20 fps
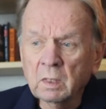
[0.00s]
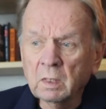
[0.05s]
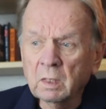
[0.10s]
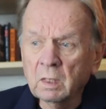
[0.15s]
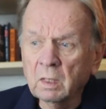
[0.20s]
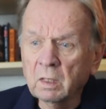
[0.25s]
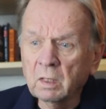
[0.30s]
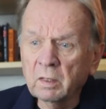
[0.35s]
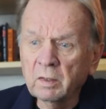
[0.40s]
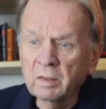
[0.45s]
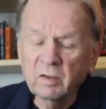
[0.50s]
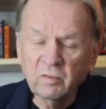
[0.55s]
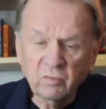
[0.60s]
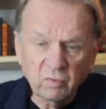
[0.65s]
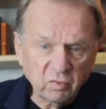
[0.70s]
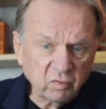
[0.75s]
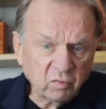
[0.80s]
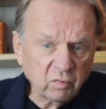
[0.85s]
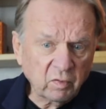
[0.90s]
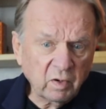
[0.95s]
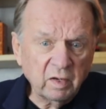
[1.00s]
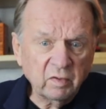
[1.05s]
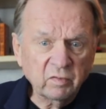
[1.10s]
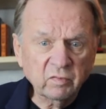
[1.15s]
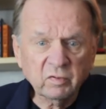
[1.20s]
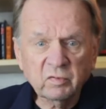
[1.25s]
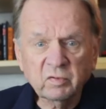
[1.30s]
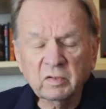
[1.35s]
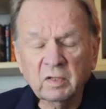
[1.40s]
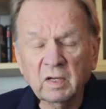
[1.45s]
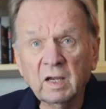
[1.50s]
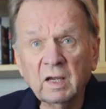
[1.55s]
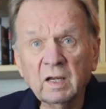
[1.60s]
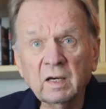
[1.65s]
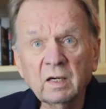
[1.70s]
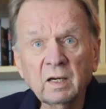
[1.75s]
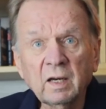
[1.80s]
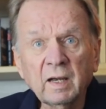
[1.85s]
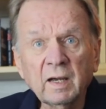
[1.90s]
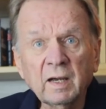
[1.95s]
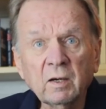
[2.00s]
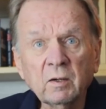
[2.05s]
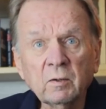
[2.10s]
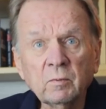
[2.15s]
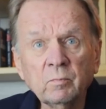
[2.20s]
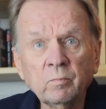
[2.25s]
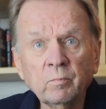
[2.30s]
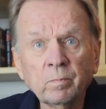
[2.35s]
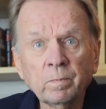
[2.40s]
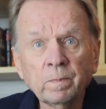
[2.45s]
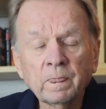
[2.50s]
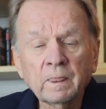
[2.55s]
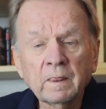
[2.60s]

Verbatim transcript: Uh, interest rates are staying down,